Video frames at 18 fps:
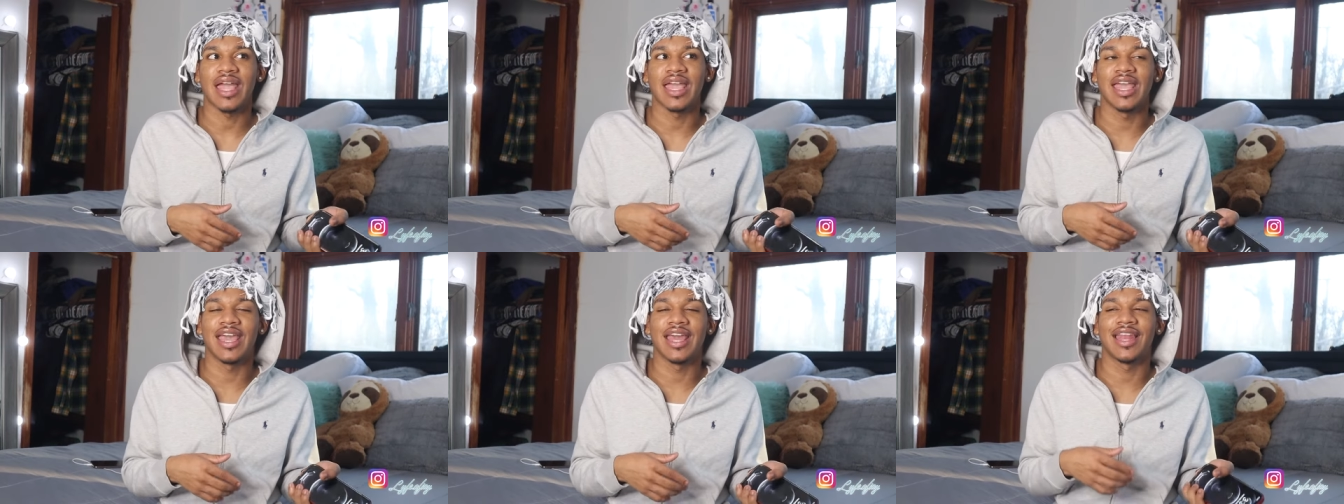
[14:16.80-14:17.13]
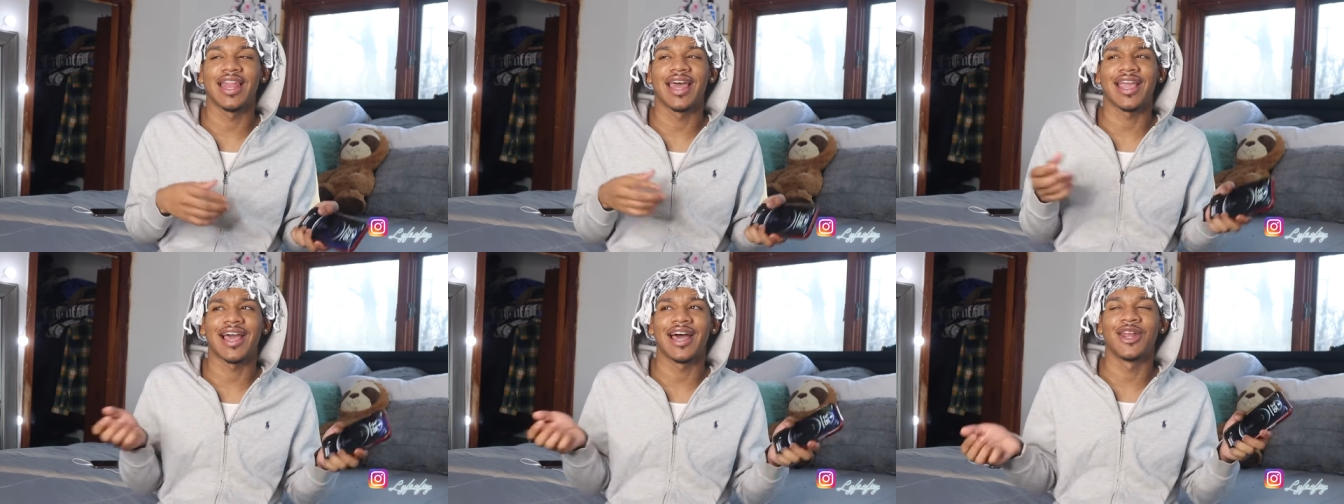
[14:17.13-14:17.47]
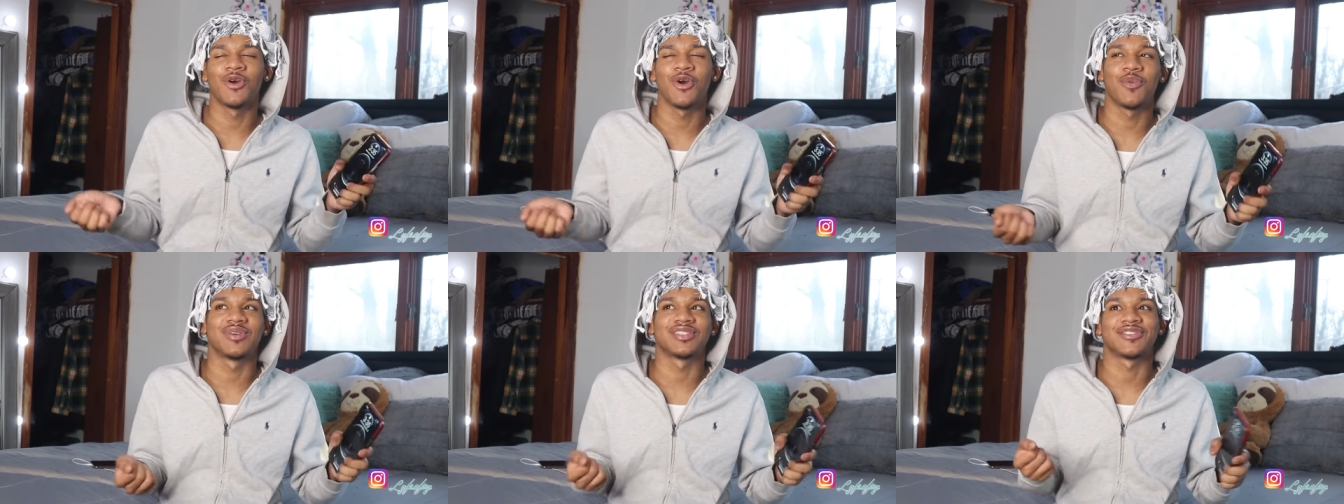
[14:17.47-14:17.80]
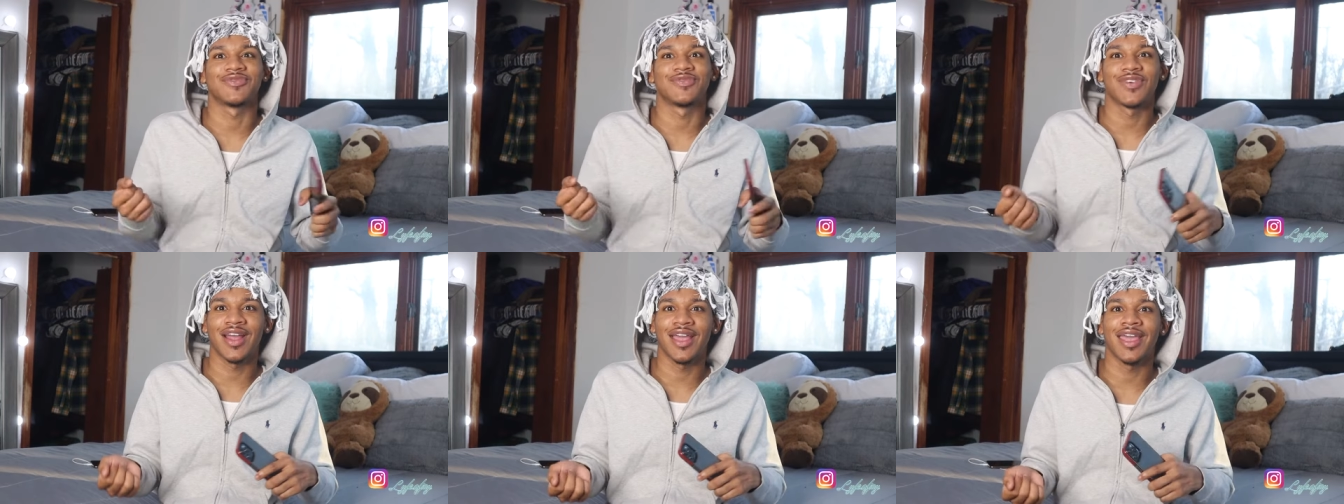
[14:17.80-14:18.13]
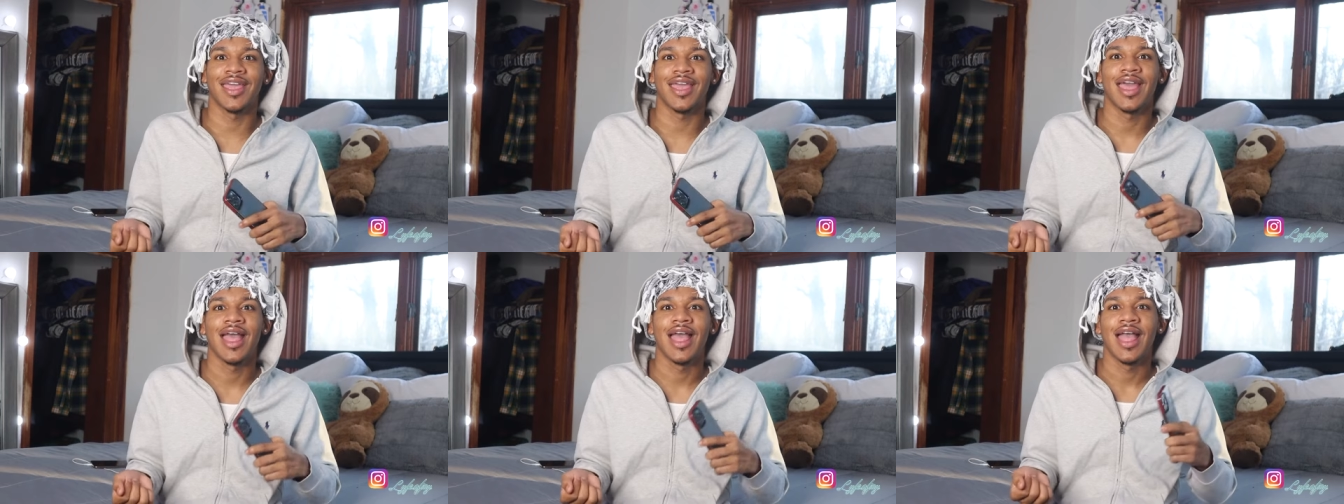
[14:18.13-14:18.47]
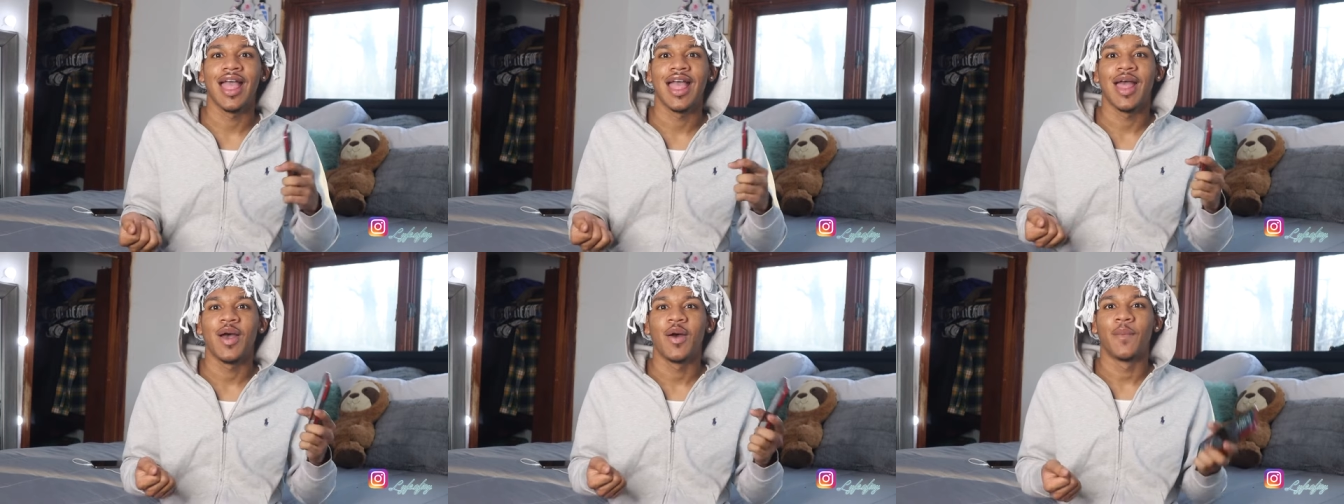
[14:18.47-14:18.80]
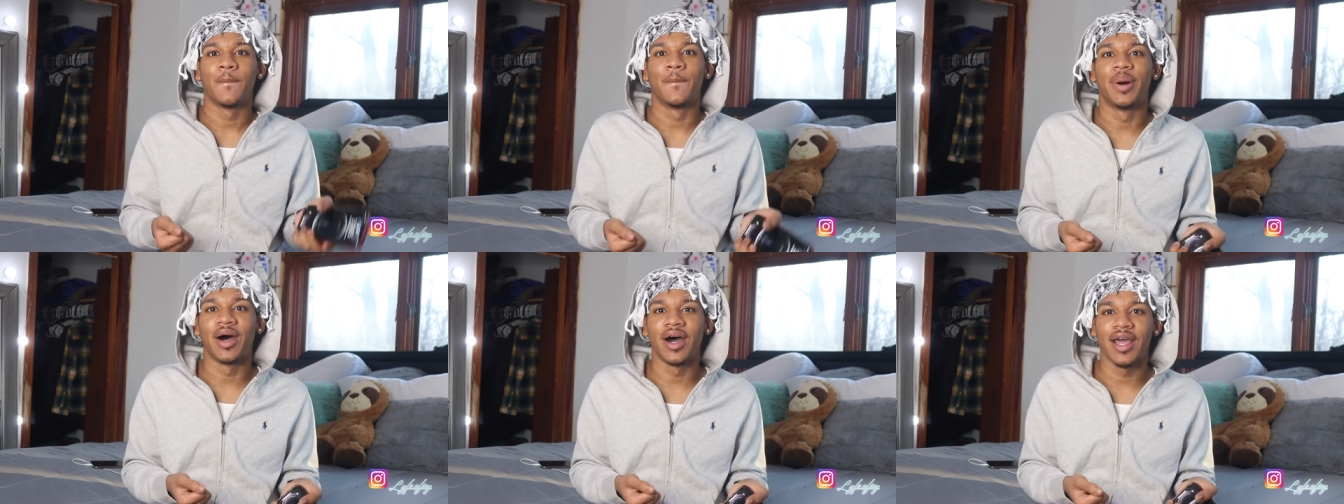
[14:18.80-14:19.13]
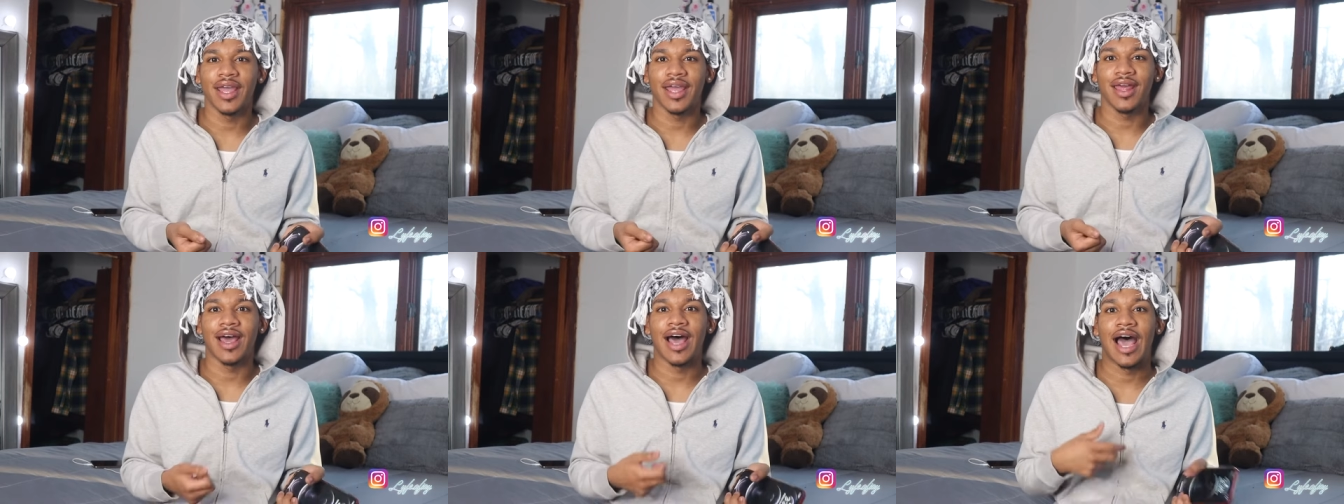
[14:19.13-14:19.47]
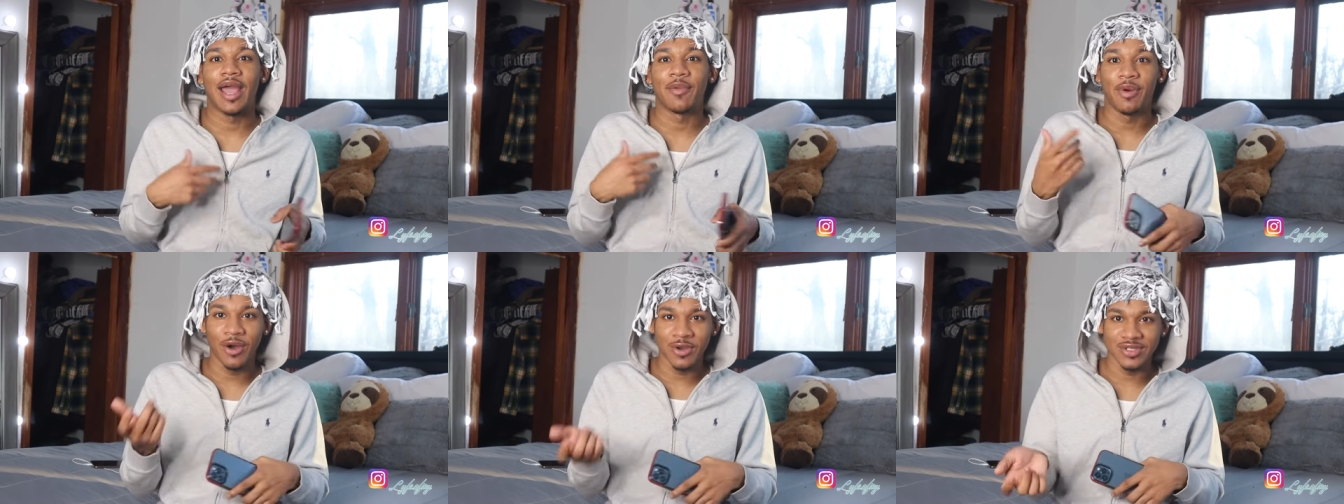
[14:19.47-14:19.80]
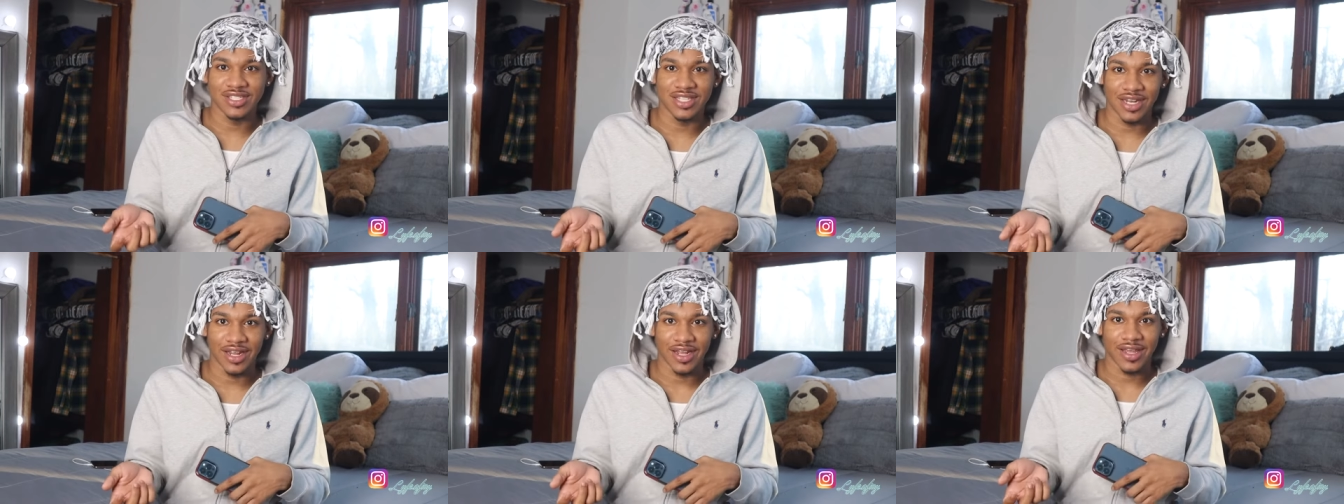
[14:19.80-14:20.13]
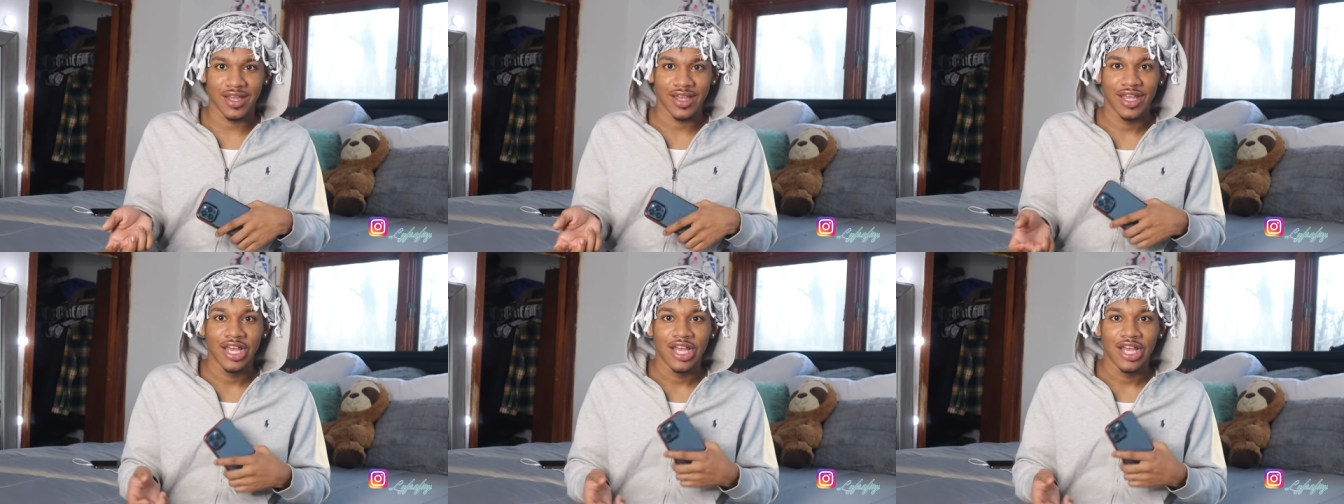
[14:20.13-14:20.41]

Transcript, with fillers: And like I know it wasn't right, but I posted it.